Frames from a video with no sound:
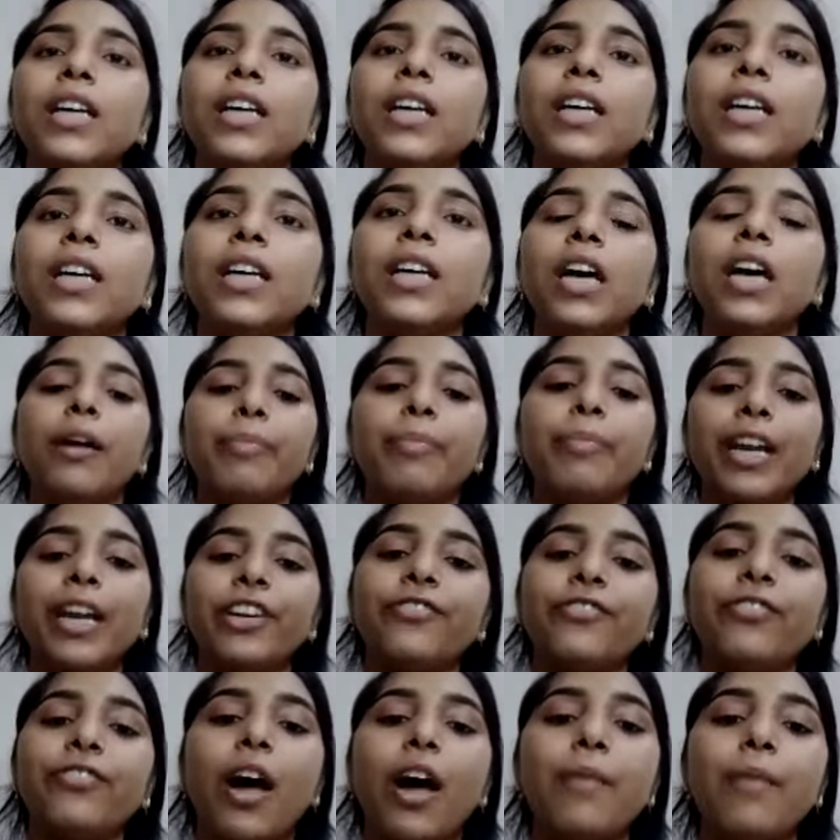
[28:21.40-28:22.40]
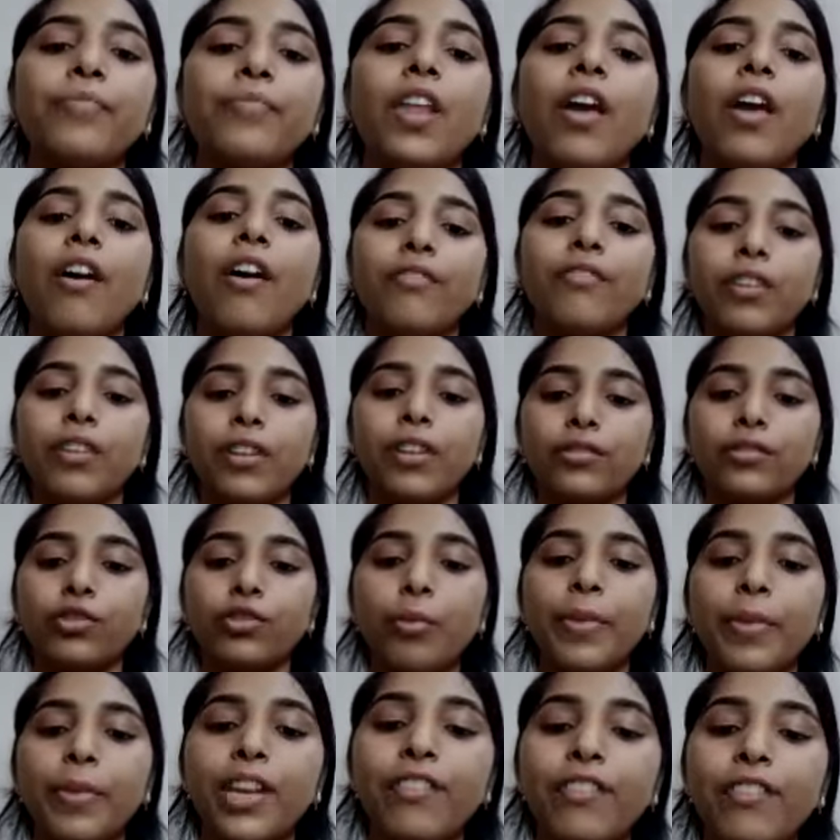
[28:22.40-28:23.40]
platform so
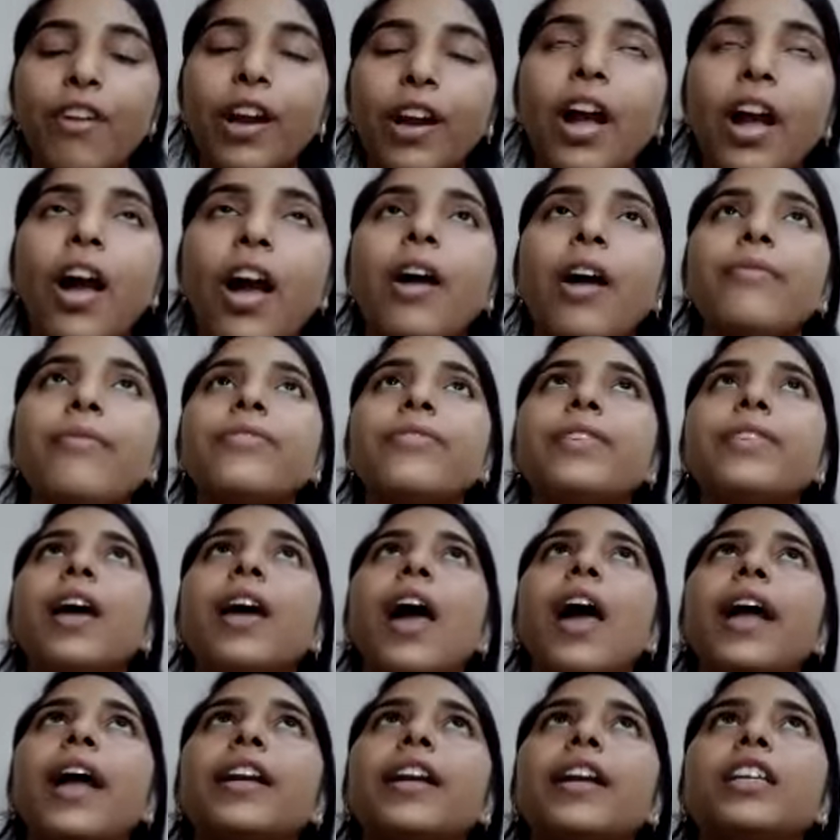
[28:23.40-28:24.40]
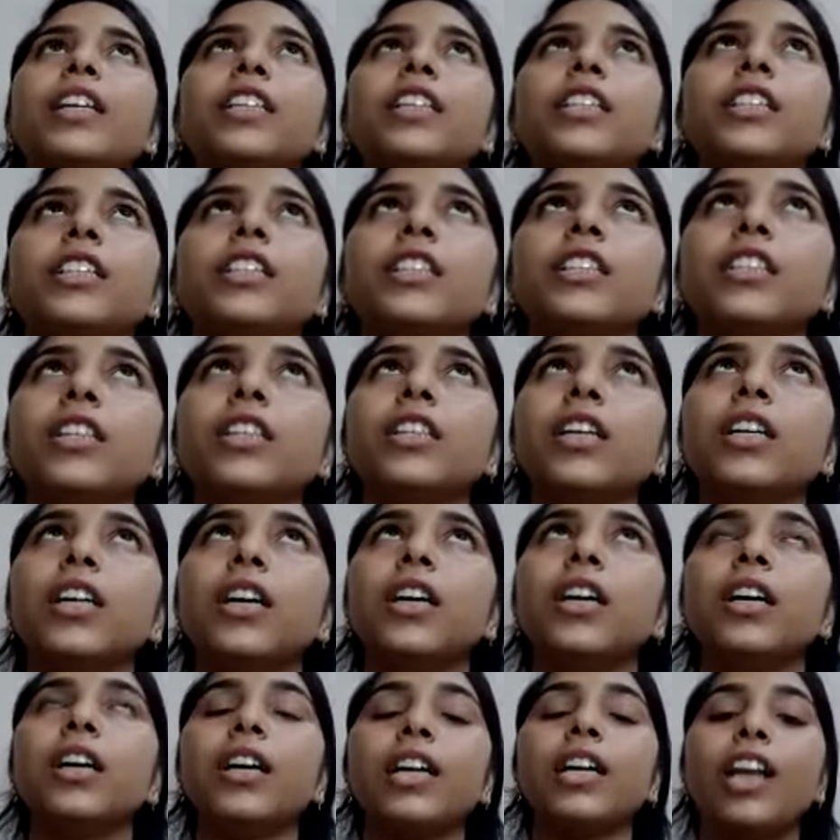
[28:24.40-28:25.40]
many workshops and
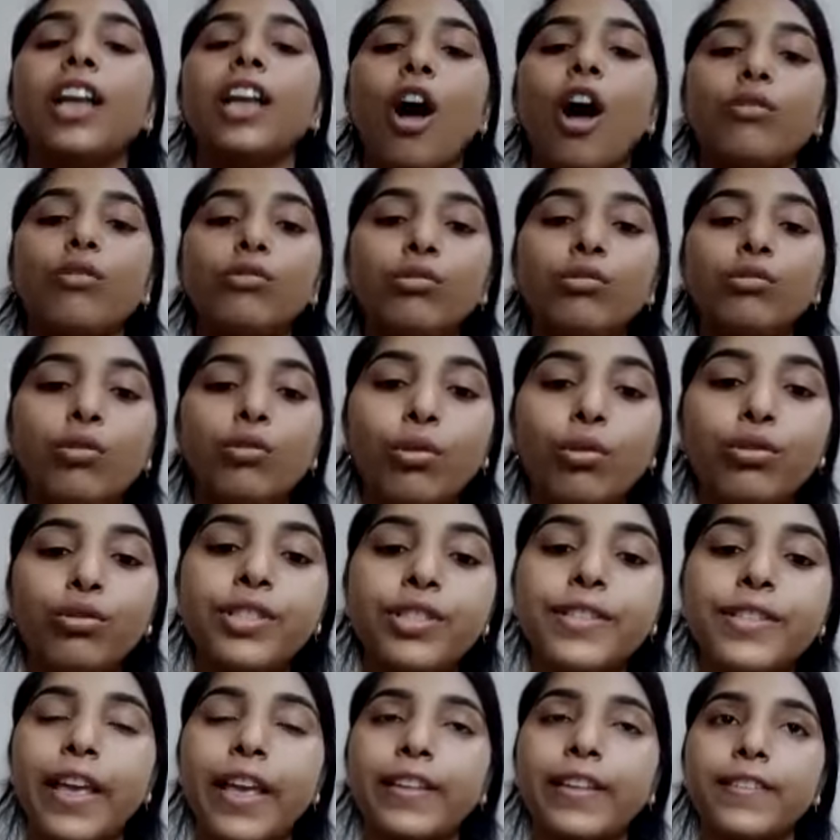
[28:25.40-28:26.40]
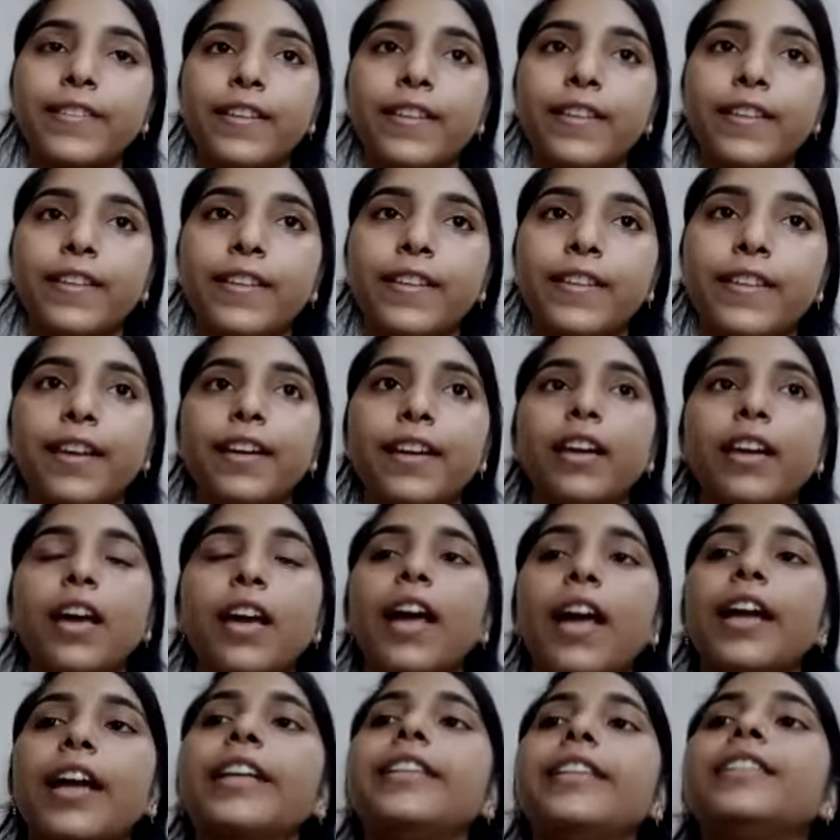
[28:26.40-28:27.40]
how to host sessions
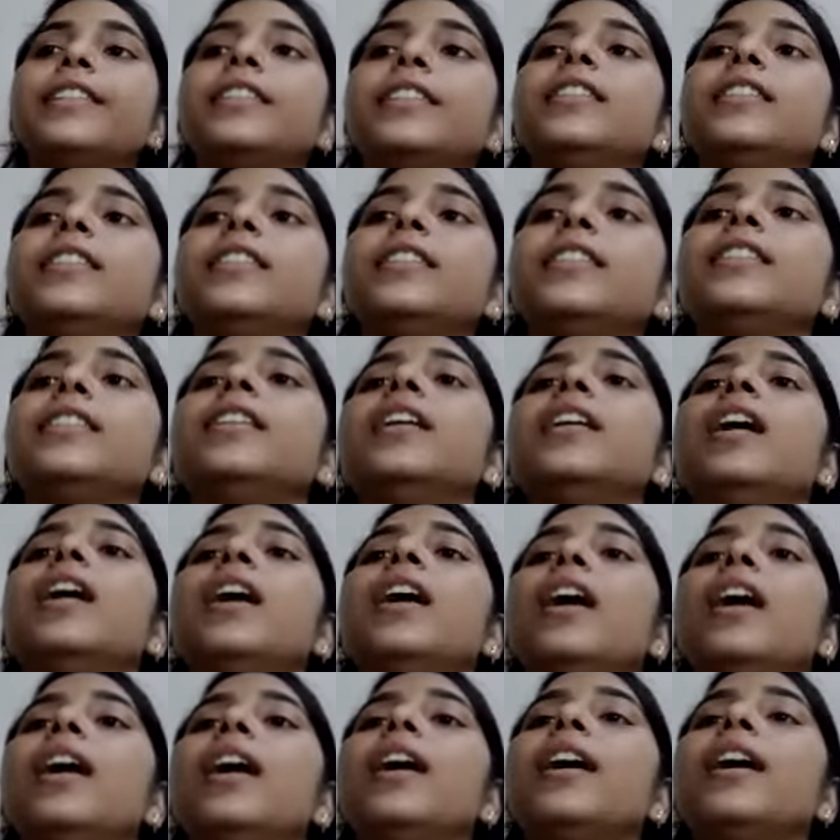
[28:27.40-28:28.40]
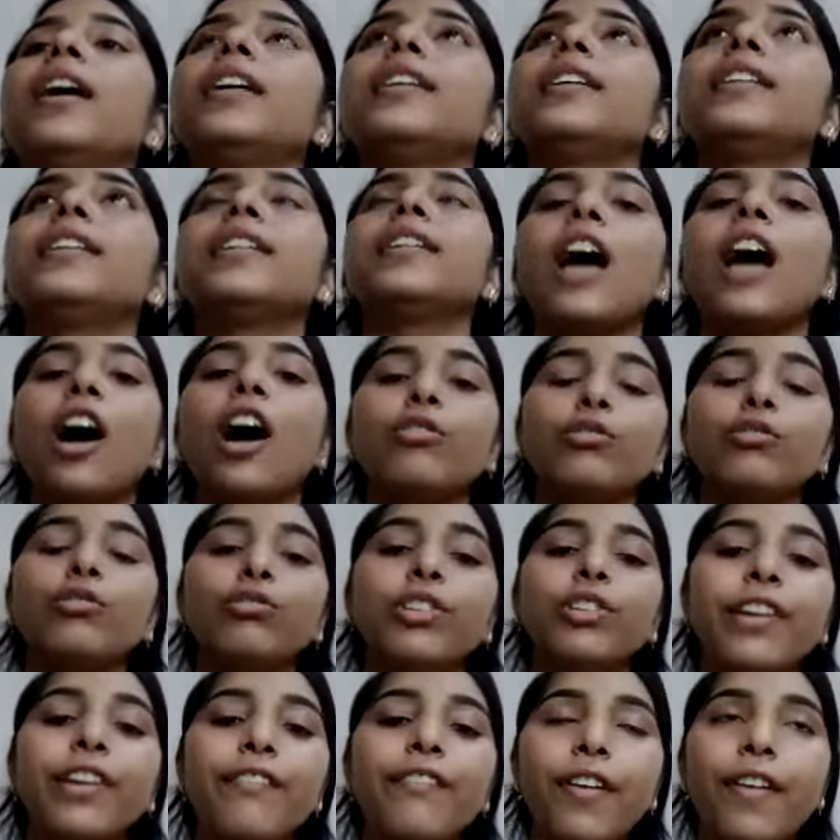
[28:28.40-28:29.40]
and how to
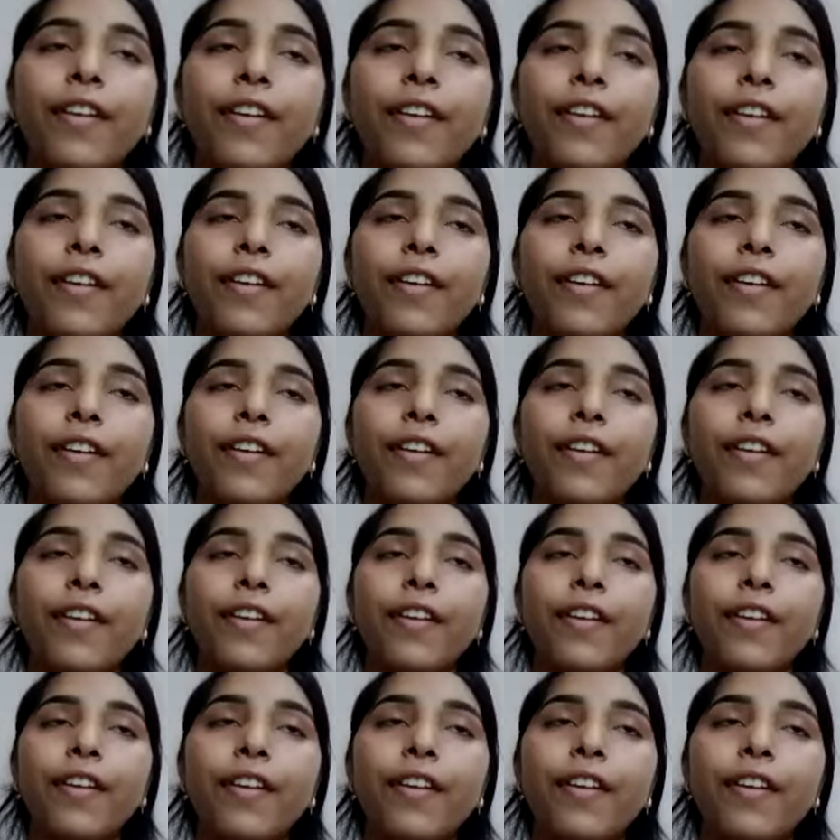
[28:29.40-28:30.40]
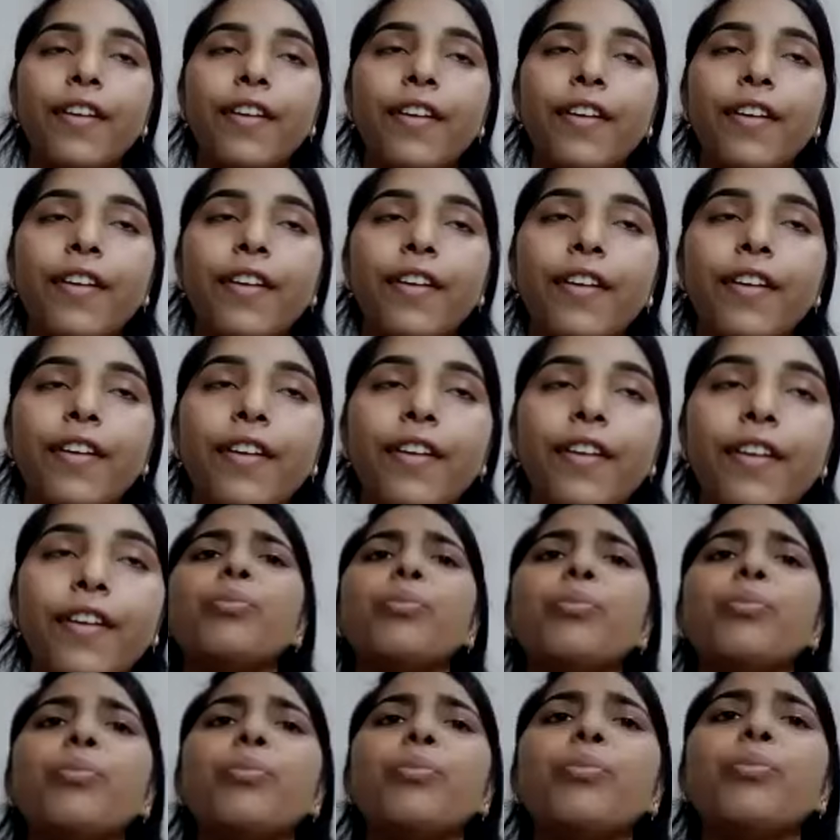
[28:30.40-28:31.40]
give a welcome speech, grammar.
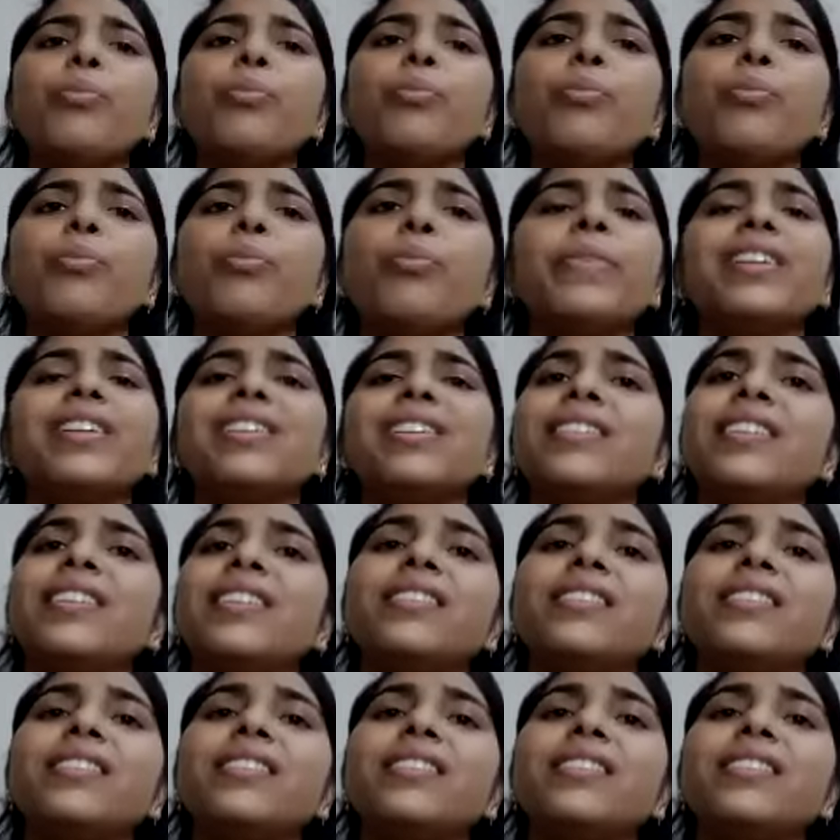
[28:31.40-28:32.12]
So many things.